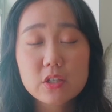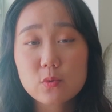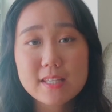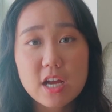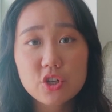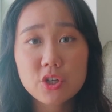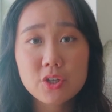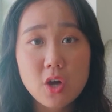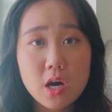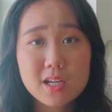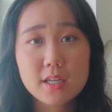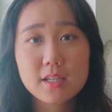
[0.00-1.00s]
This was actually
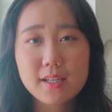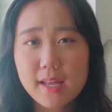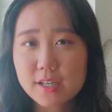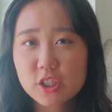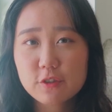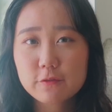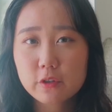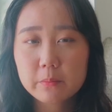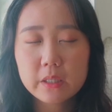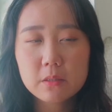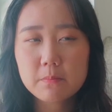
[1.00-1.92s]
not an elective for me,